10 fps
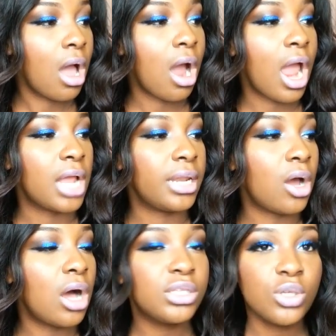Alright,
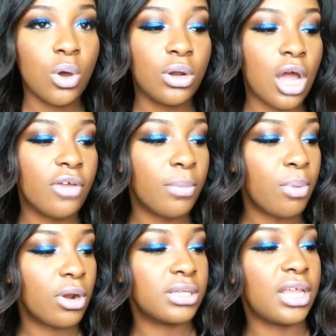also the other
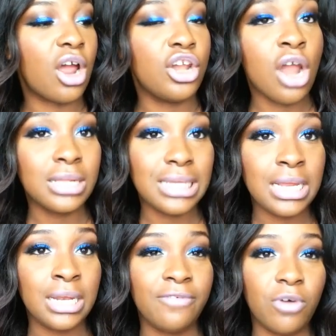products that are not
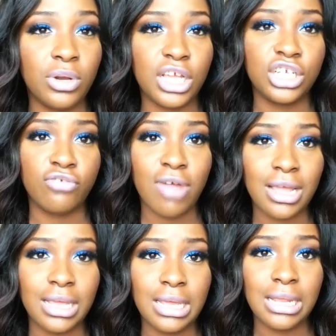in the foundation
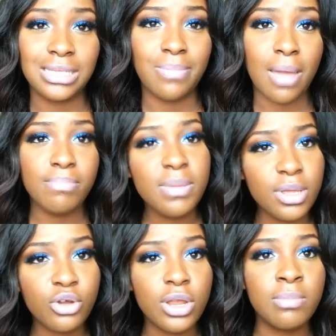ranking is my
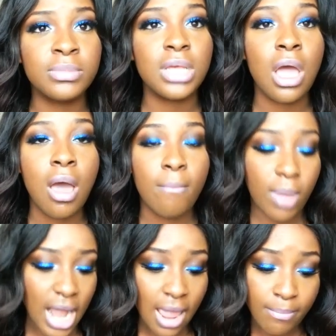BB creams,
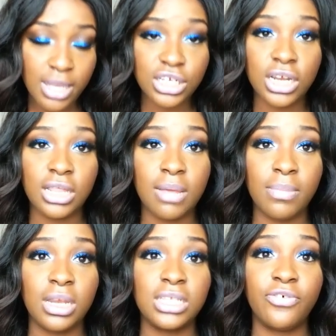but I am mentioning them
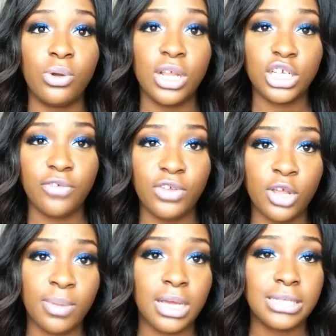in this foundation
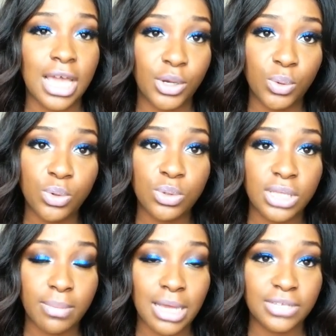video because I do use
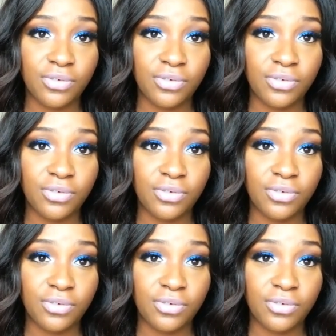them as